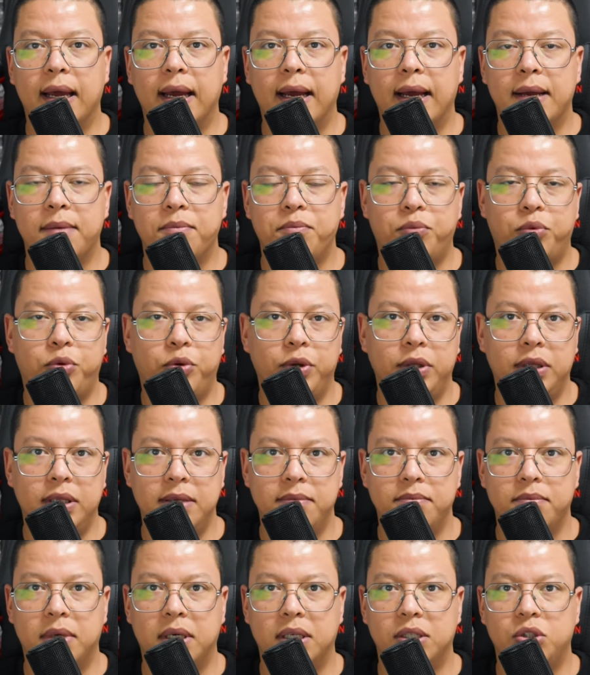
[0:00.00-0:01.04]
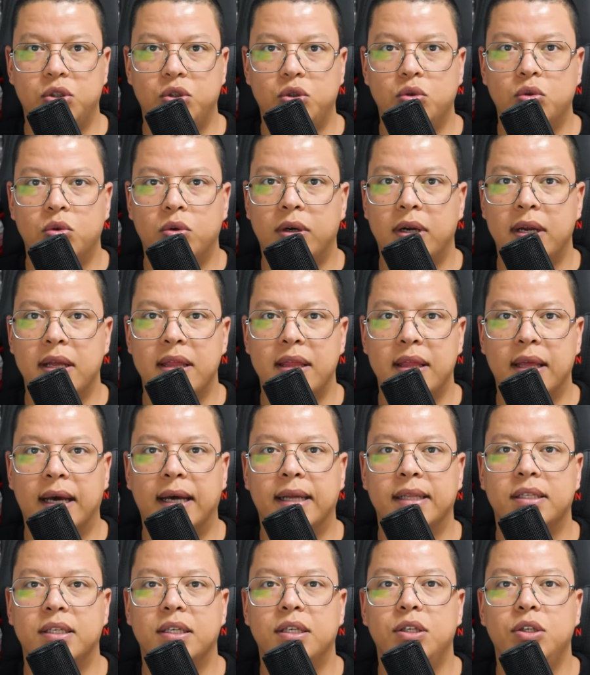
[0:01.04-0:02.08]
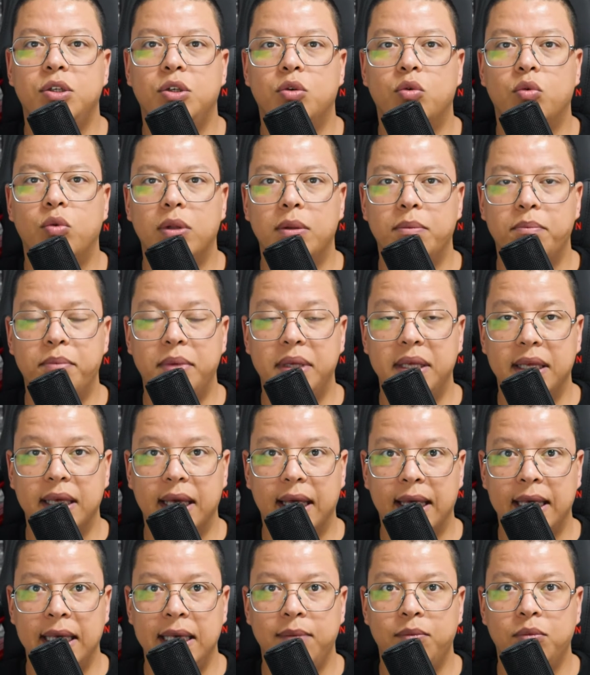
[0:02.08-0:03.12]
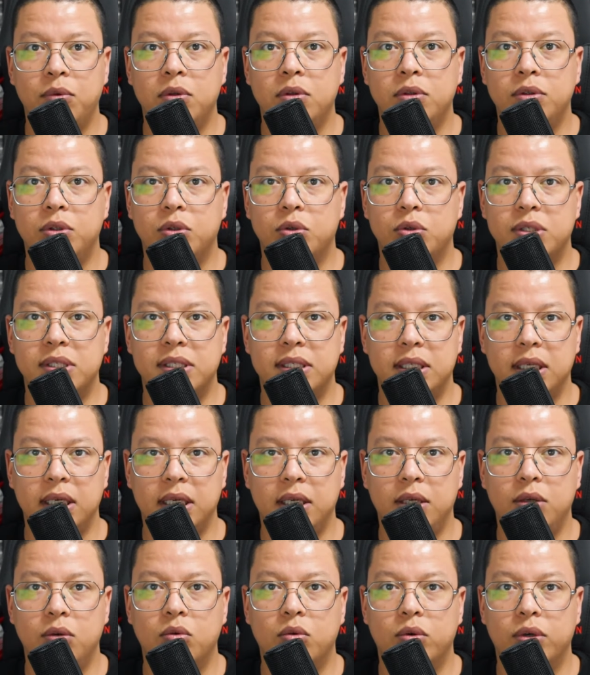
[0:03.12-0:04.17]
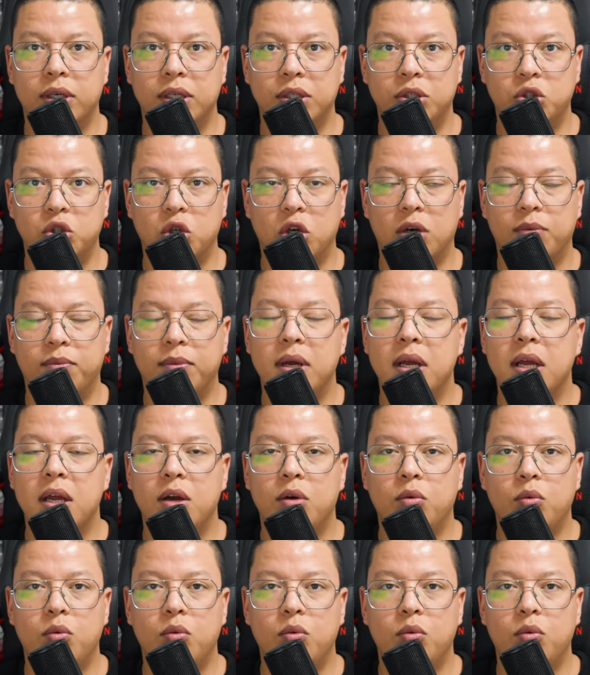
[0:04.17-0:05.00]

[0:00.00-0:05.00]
I'm pretty much sure that you will be able to secure a job